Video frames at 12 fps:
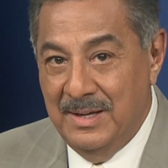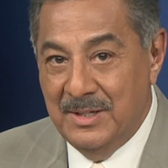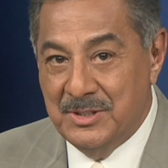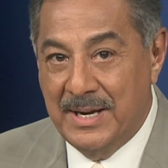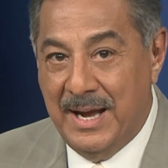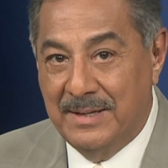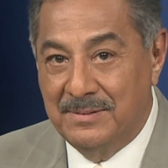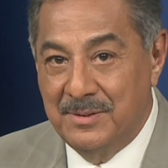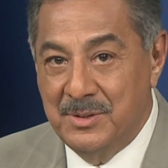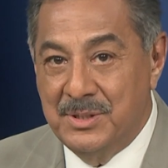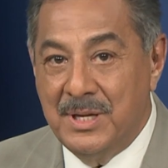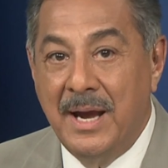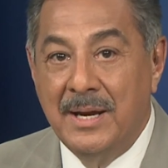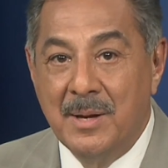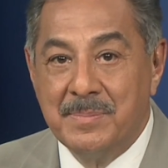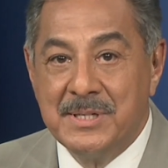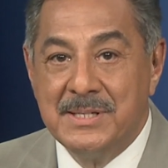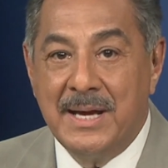Tonight, staying
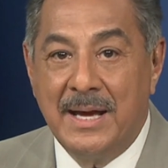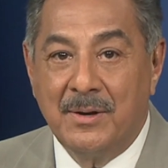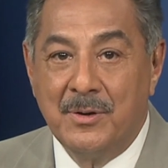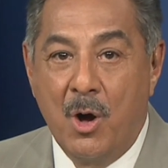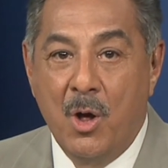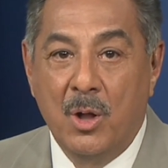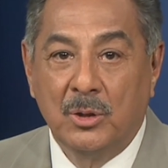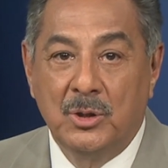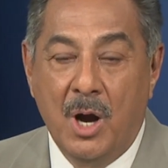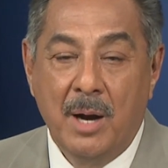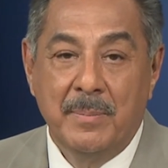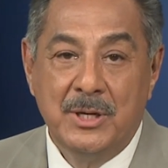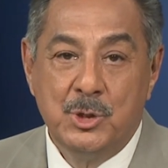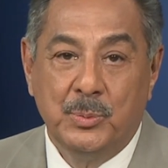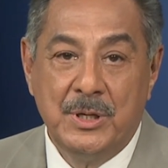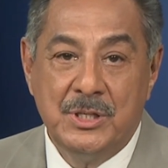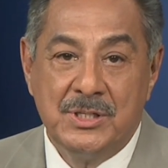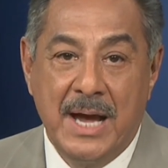up to date on all garbage
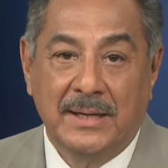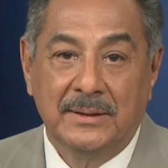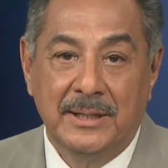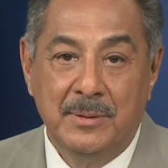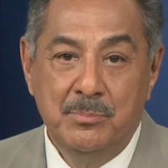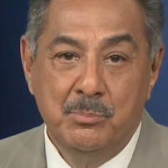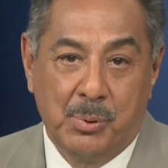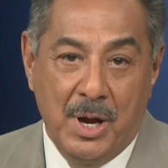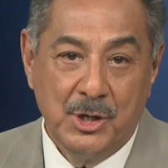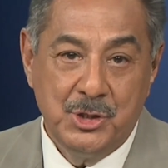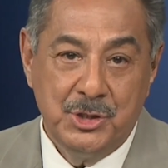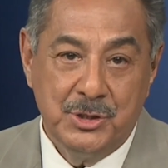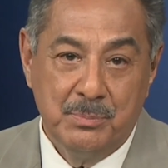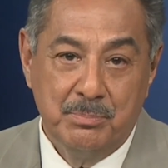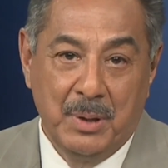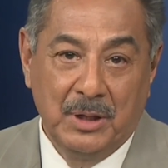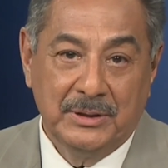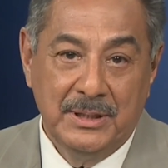recycling, brush, and
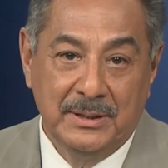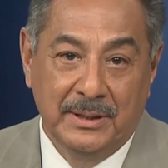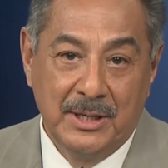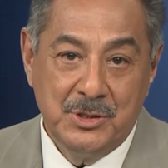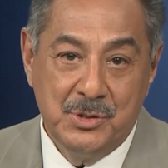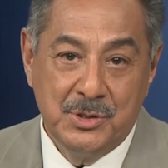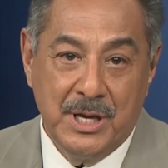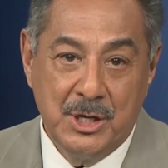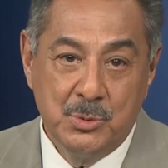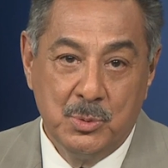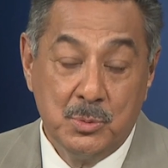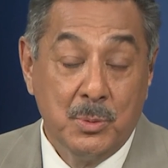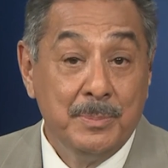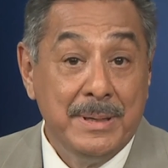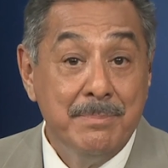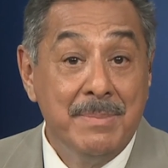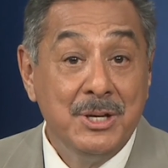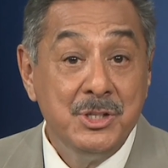bulky collection schedules will be
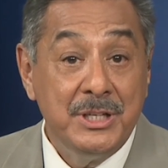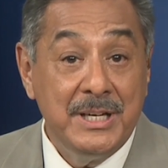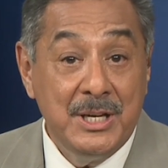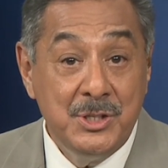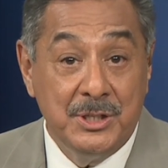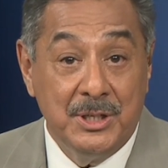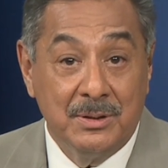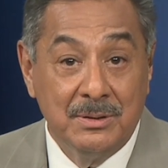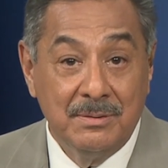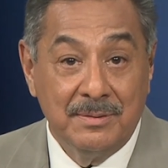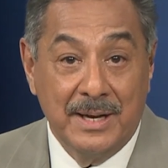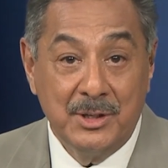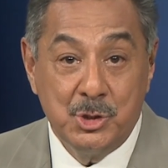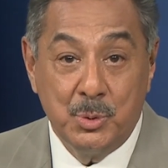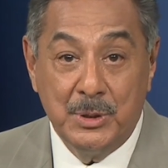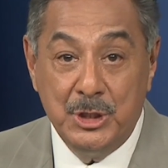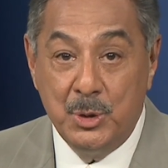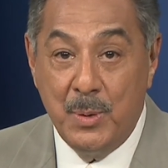much easier thanks
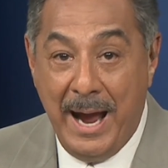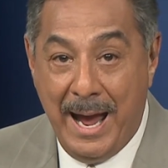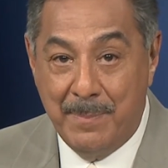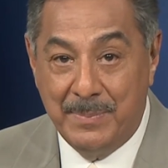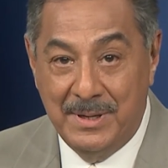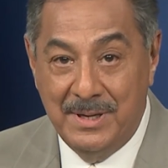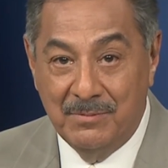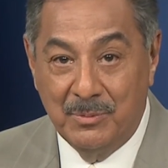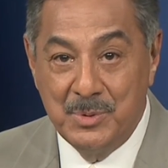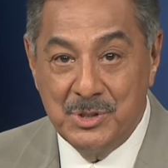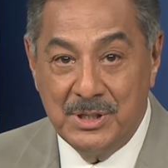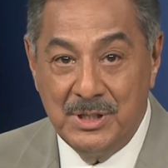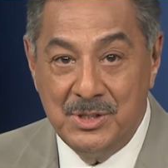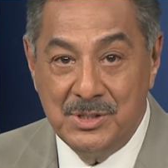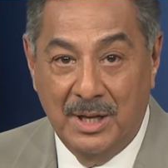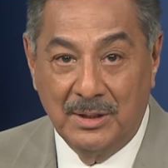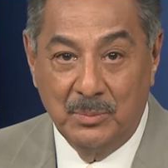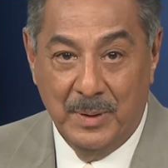to a new app from the city's
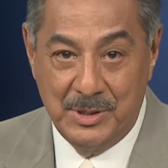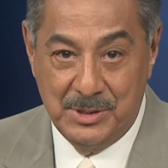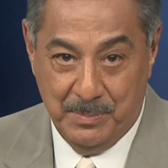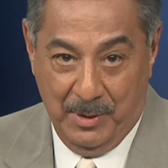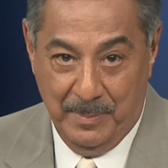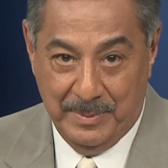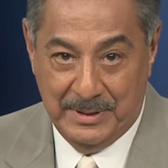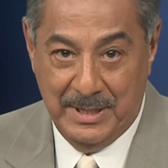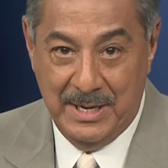solid waste department.